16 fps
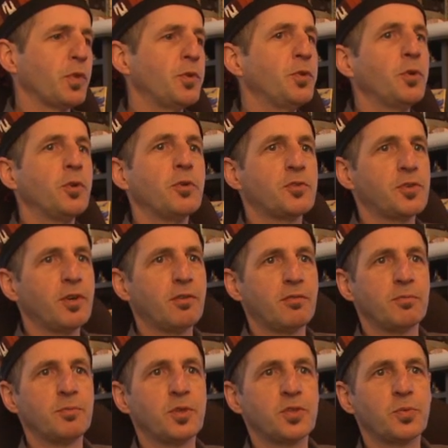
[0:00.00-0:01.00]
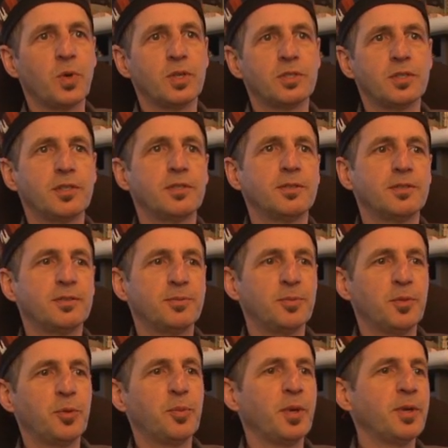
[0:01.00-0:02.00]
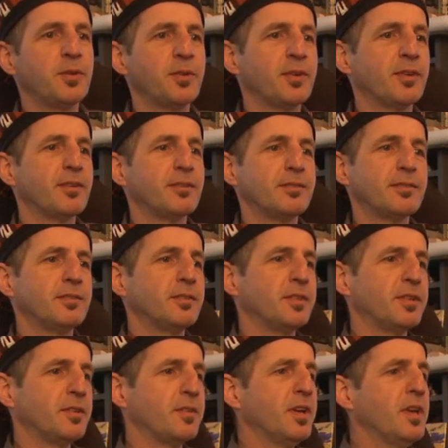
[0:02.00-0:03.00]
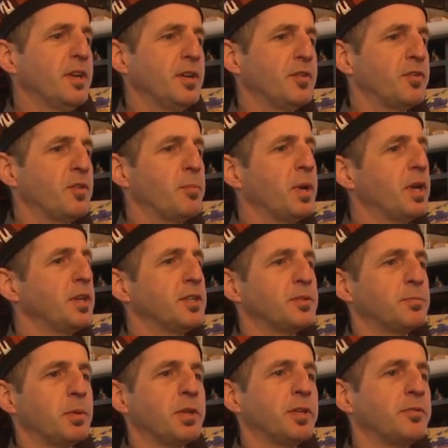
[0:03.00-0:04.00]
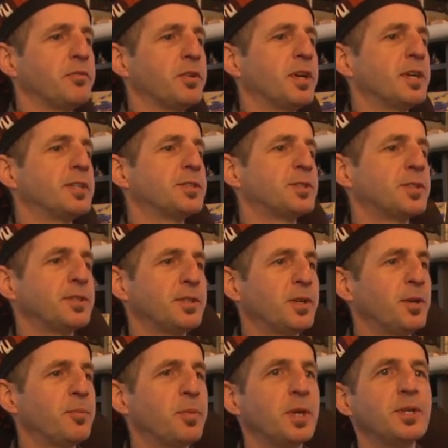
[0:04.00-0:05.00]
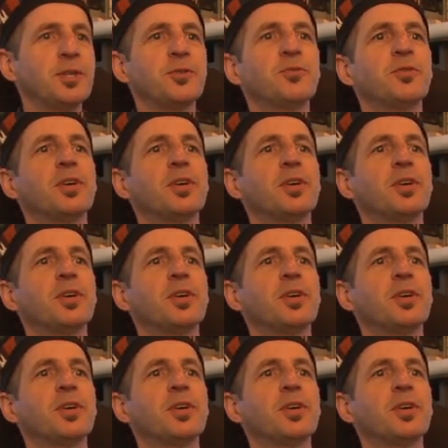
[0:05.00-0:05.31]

know yourself, from just watching me paint, that if the band is playing fast, I'm painting